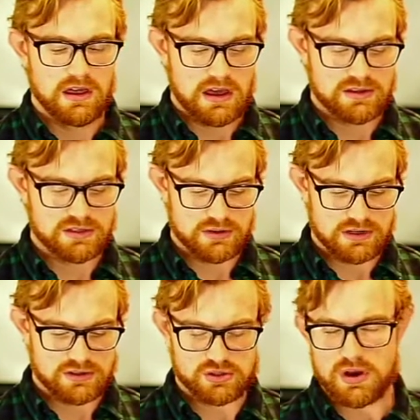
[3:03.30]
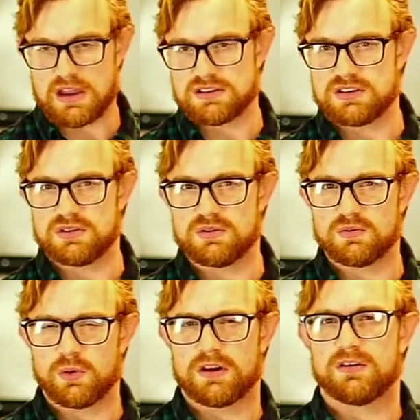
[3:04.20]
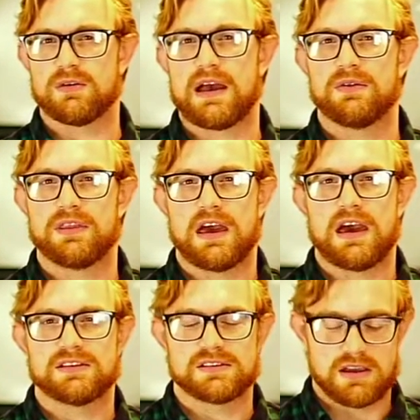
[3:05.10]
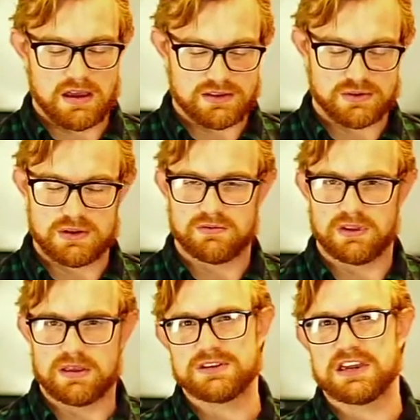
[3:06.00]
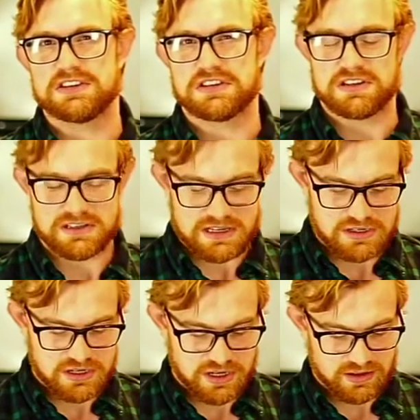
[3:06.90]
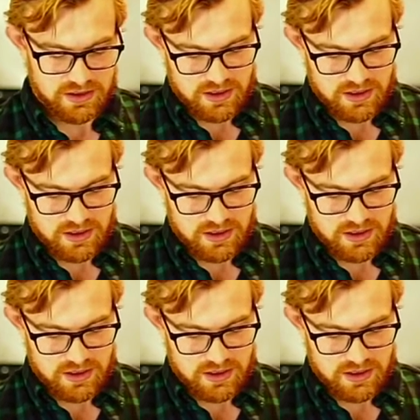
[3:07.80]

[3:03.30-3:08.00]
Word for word: And so to try to work around that uh, sort of limitation in teaching,